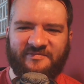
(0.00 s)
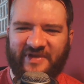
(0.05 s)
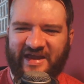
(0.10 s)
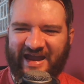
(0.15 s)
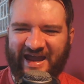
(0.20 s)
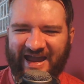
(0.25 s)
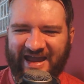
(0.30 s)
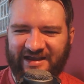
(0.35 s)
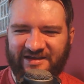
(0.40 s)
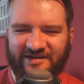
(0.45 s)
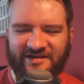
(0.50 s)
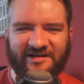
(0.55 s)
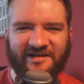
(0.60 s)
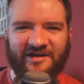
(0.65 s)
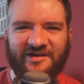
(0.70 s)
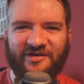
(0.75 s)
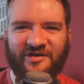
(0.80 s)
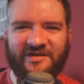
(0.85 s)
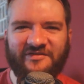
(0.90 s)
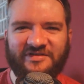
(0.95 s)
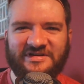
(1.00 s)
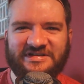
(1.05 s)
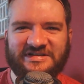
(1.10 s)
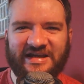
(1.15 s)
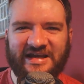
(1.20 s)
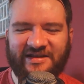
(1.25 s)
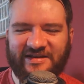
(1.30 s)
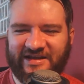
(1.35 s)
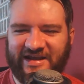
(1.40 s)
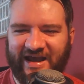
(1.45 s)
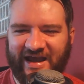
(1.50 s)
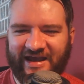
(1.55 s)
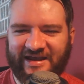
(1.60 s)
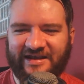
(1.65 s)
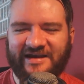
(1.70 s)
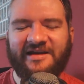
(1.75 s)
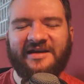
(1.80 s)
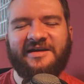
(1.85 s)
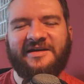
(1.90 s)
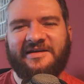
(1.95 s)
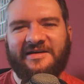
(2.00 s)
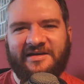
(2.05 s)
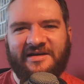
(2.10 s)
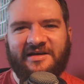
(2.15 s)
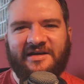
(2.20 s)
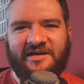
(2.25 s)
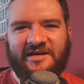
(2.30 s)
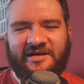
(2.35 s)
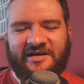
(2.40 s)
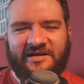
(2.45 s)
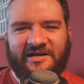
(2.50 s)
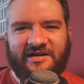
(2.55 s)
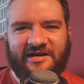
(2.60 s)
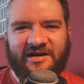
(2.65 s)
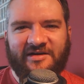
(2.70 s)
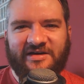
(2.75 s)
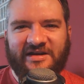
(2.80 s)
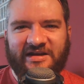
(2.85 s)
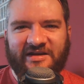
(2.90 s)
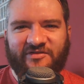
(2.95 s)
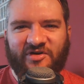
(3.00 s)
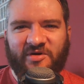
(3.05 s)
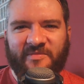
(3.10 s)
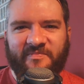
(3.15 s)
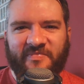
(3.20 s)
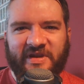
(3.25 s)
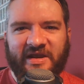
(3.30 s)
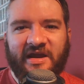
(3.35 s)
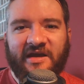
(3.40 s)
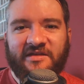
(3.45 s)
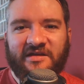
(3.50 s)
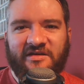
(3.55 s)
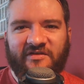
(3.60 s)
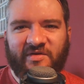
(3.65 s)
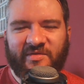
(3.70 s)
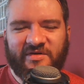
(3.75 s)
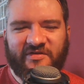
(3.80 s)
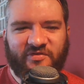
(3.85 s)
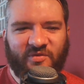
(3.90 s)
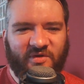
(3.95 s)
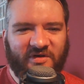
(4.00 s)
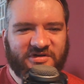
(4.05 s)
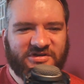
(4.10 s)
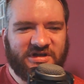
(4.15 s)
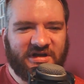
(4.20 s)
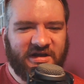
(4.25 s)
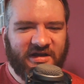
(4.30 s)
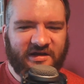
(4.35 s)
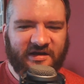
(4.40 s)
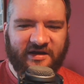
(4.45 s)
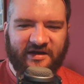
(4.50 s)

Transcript: Ek? I can't even say K. I'm going to give up. Thank you very much for watching.